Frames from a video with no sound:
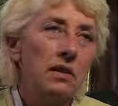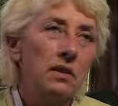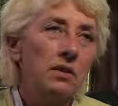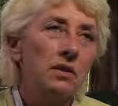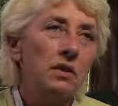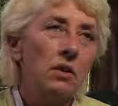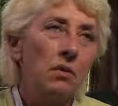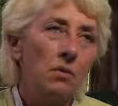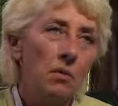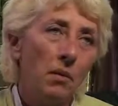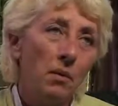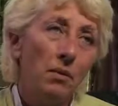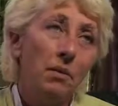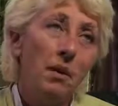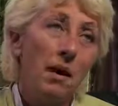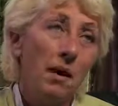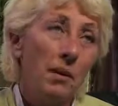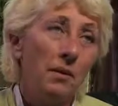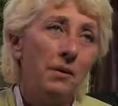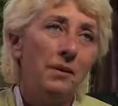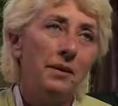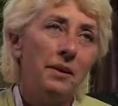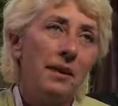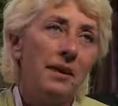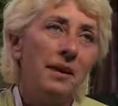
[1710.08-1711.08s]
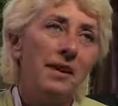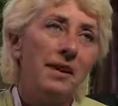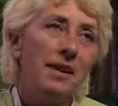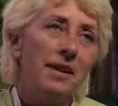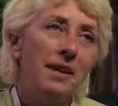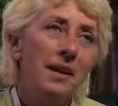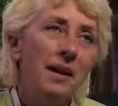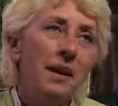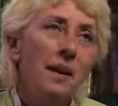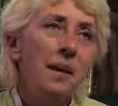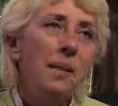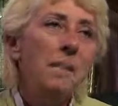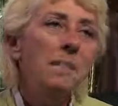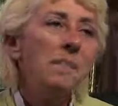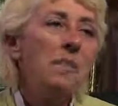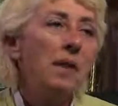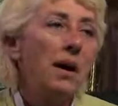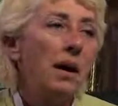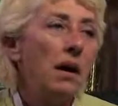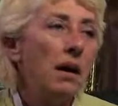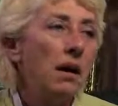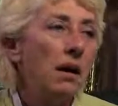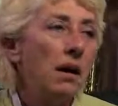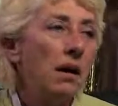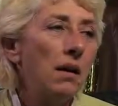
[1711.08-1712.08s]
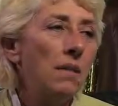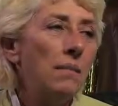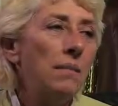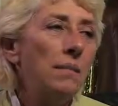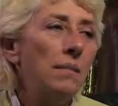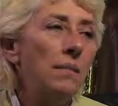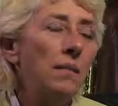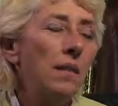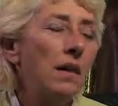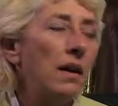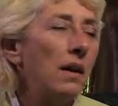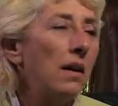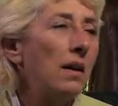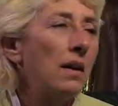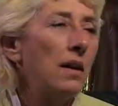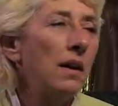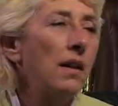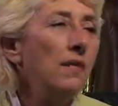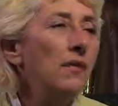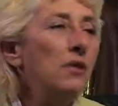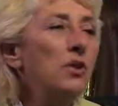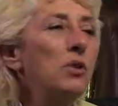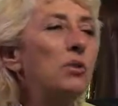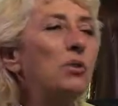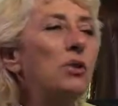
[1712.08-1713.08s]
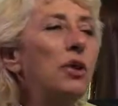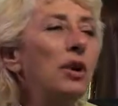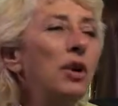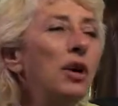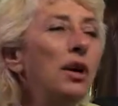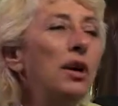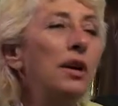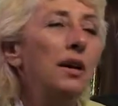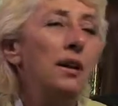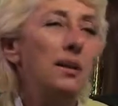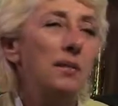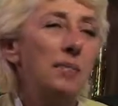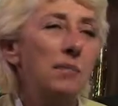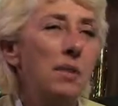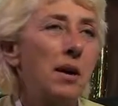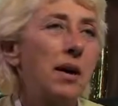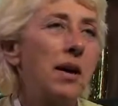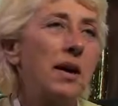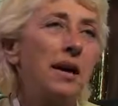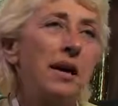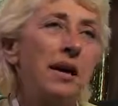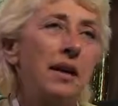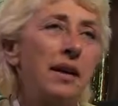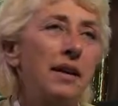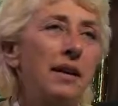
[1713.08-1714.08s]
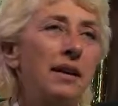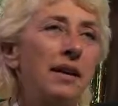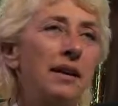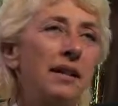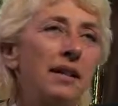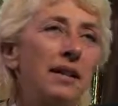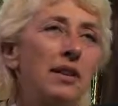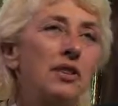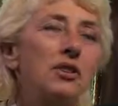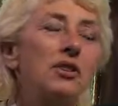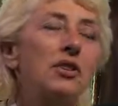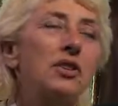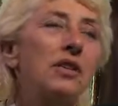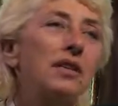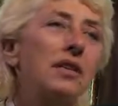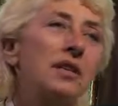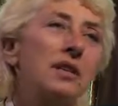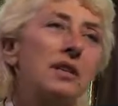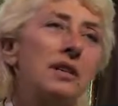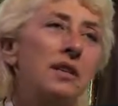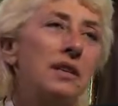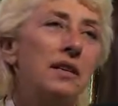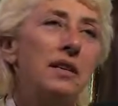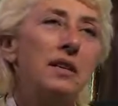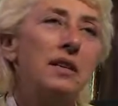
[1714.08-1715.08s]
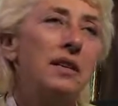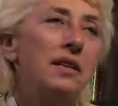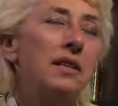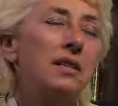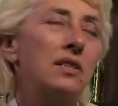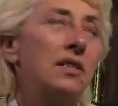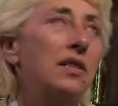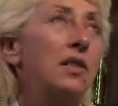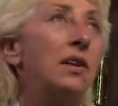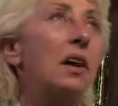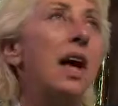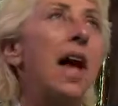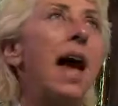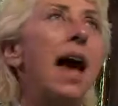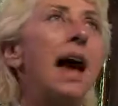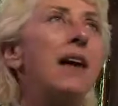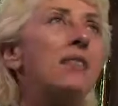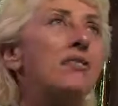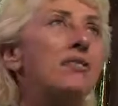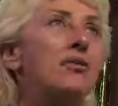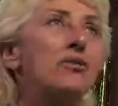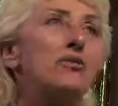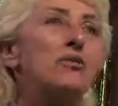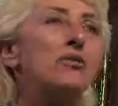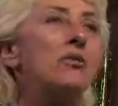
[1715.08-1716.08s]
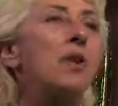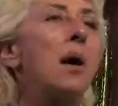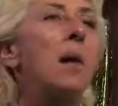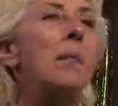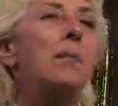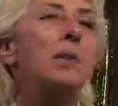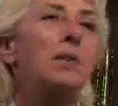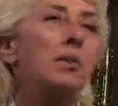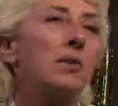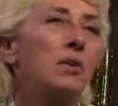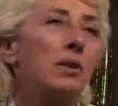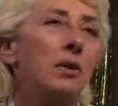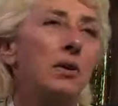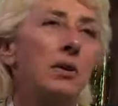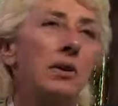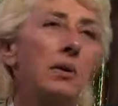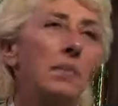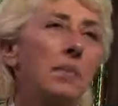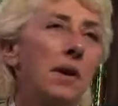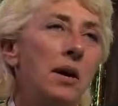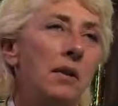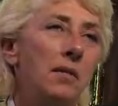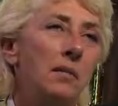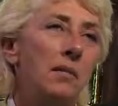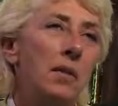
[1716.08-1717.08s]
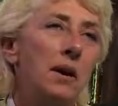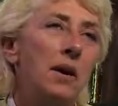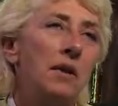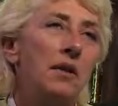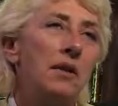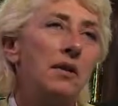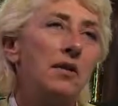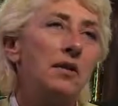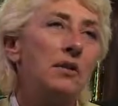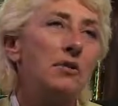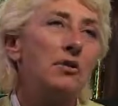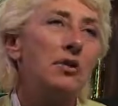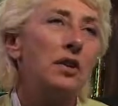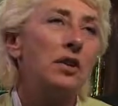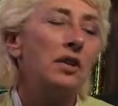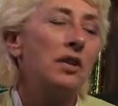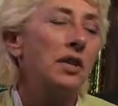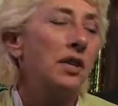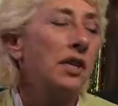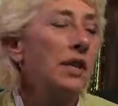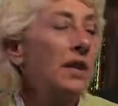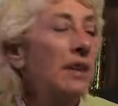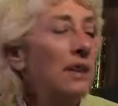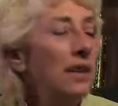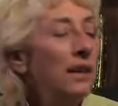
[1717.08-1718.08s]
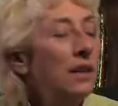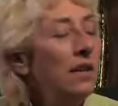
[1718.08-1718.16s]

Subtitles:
to the general public. But if you could buy it, it's an astronomical amount of money that they're charging.